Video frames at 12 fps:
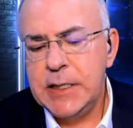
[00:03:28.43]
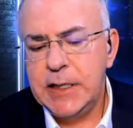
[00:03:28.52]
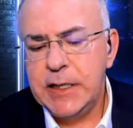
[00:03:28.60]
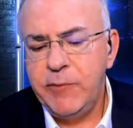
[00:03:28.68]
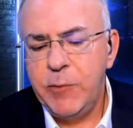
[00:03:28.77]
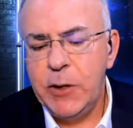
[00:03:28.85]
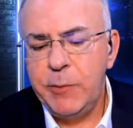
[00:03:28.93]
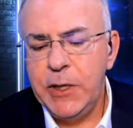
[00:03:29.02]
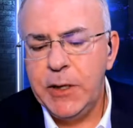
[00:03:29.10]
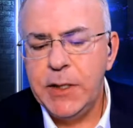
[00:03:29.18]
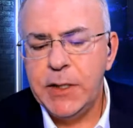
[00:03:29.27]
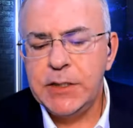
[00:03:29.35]
They've put
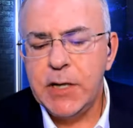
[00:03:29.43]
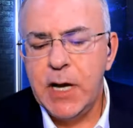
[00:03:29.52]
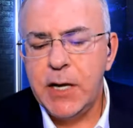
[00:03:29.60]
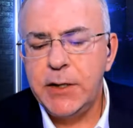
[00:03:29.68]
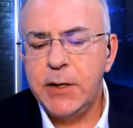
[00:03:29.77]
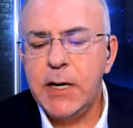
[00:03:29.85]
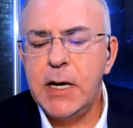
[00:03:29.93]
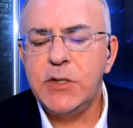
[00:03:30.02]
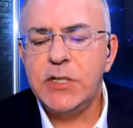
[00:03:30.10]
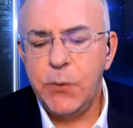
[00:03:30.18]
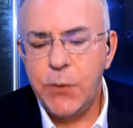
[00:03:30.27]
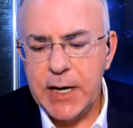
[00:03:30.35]
millions under
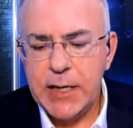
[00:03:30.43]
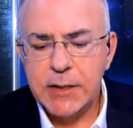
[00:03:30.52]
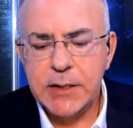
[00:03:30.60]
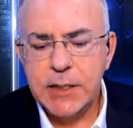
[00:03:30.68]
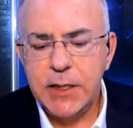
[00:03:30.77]
house arrest.